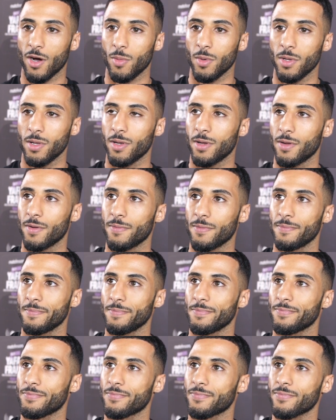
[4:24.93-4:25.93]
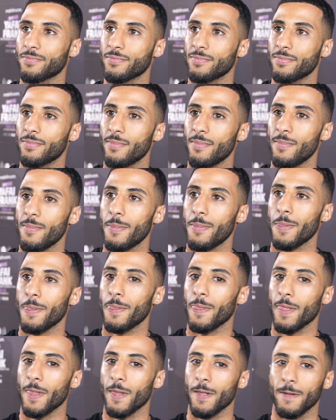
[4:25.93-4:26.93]
common.
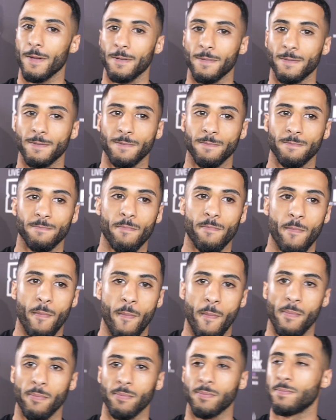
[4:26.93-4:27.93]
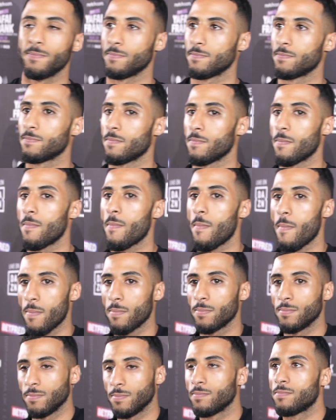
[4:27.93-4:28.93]
Um, Wilder is the name for January
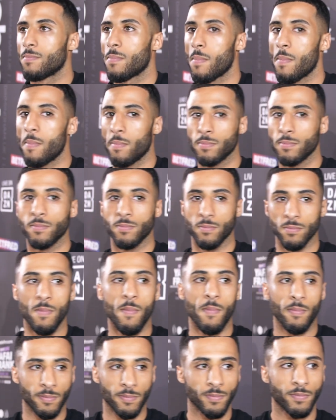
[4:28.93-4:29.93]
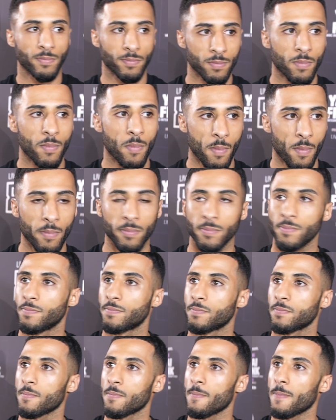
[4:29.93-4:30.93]
in Saudi Arabia. What happens
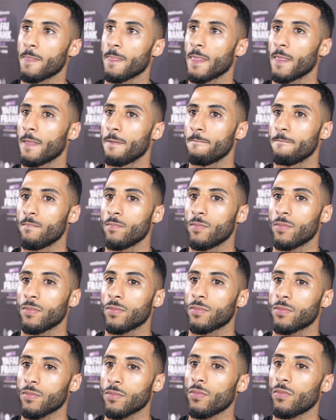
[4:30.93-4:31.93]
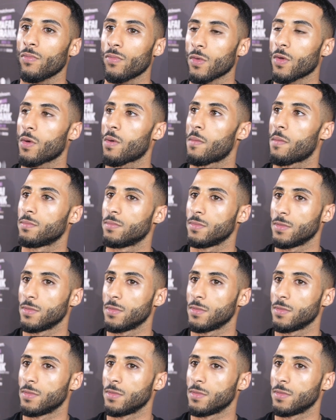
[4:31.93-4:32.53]
in that fight? Uh, two big punches.